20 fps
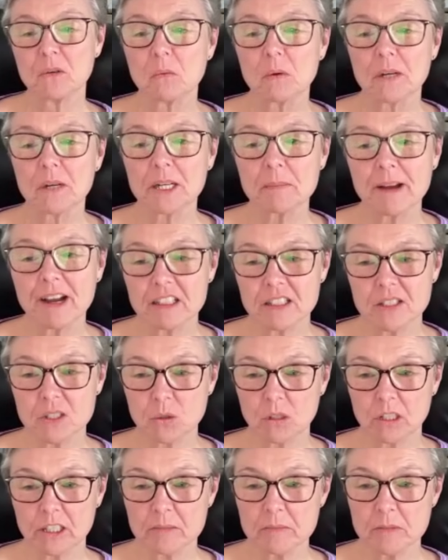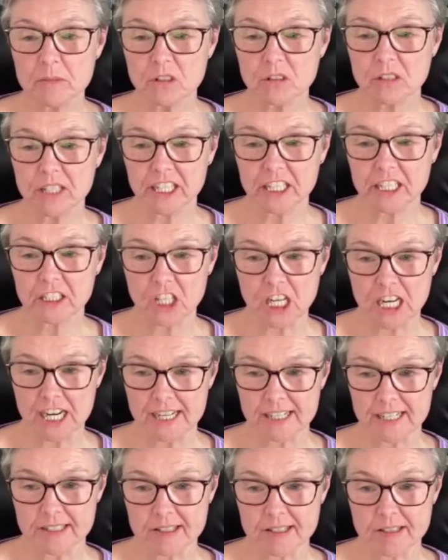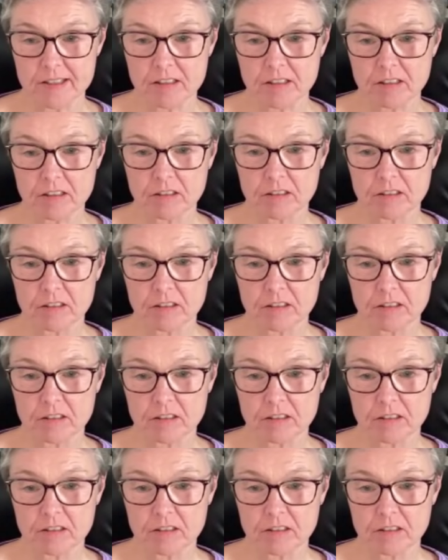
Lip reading: What about sorghum Sudan grass?